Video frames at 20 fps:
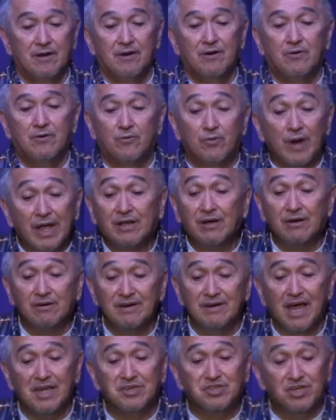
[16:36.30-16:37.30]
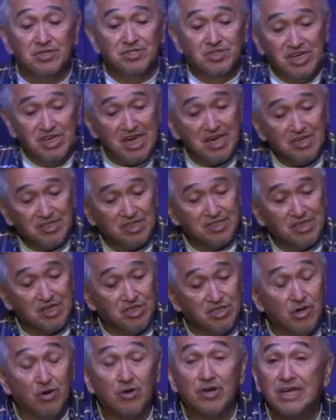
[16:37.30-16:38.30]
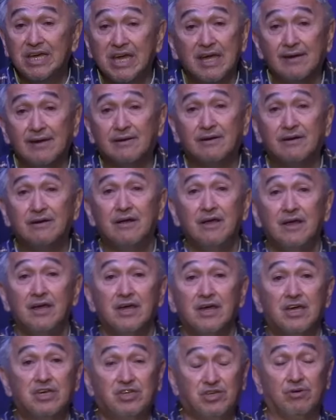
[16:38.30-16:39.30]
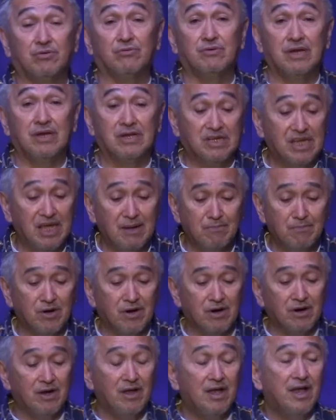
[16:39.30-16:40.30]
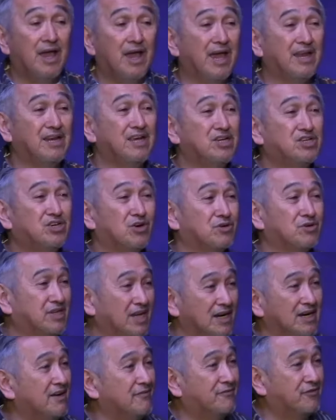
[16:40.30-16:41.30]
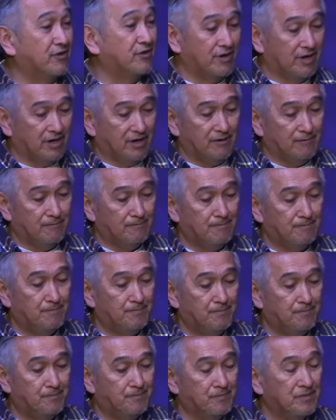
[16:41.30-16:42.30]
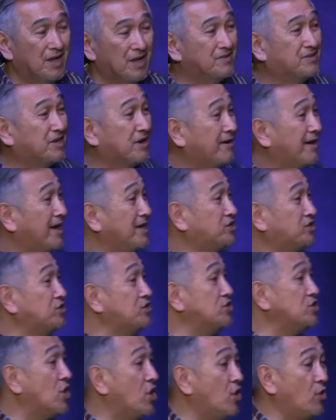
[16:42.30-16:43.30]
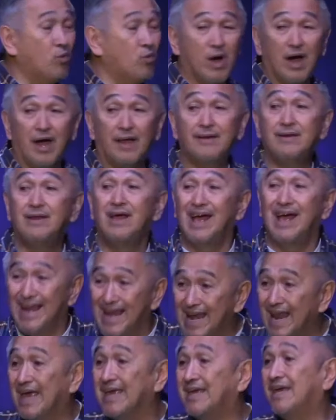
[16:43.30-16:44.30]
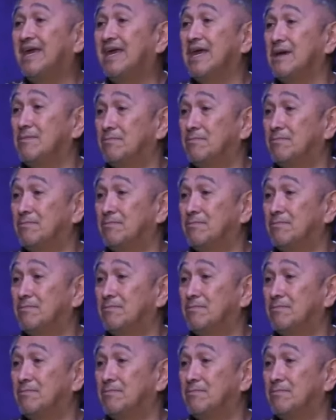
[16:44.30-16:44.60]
Recognize that Jesus is your healer, He's your redeemer, and He's your deliverer. There is no one like Him.